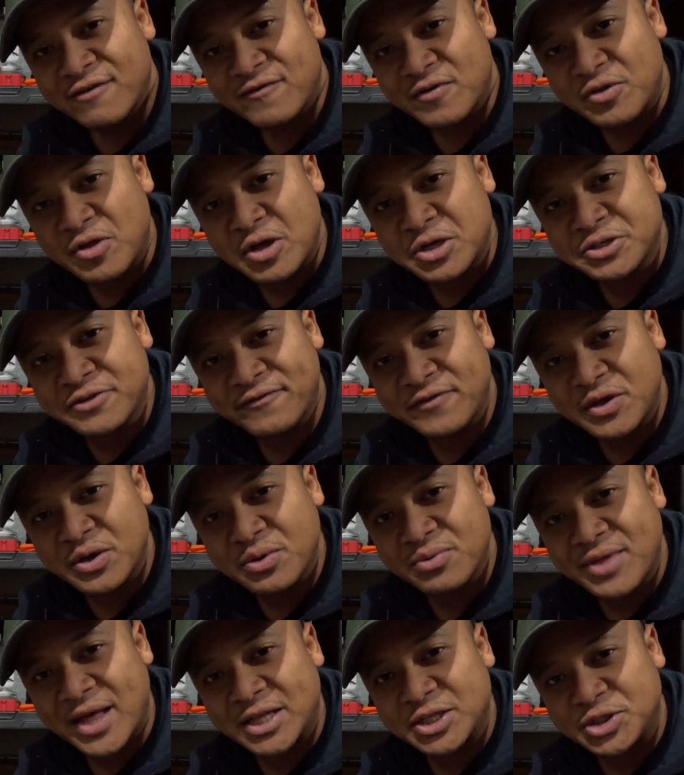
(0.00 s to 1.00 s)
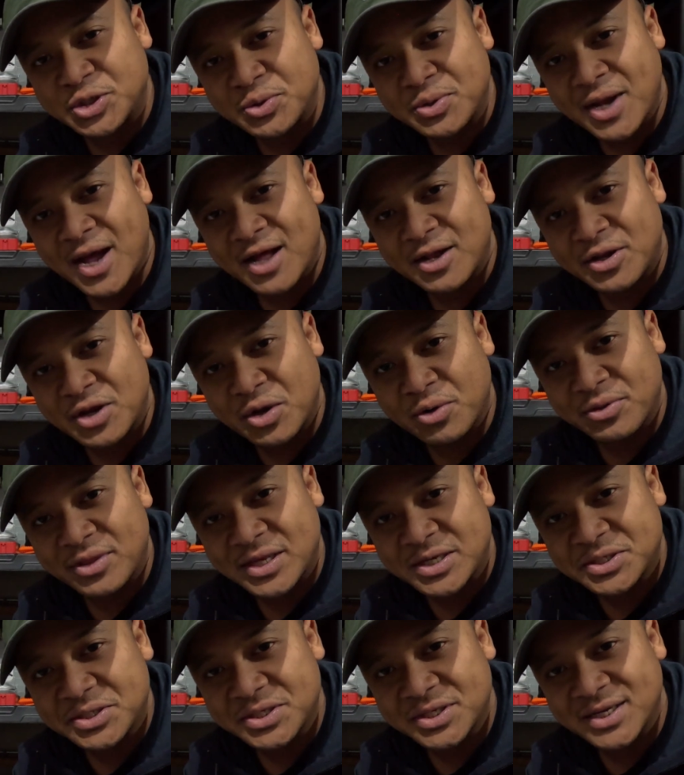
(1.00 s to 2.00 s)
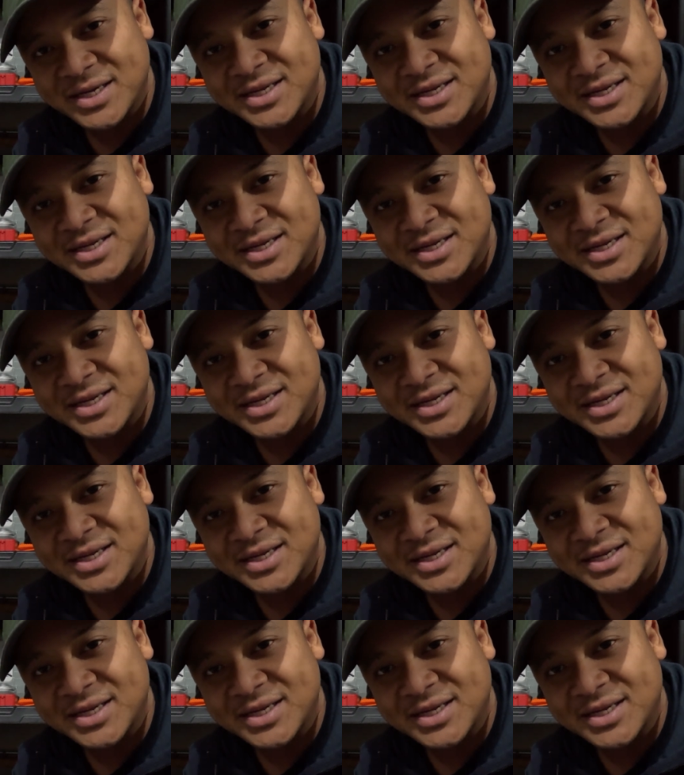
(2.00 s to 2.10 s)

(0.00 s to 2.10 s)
For those of you that do not know this,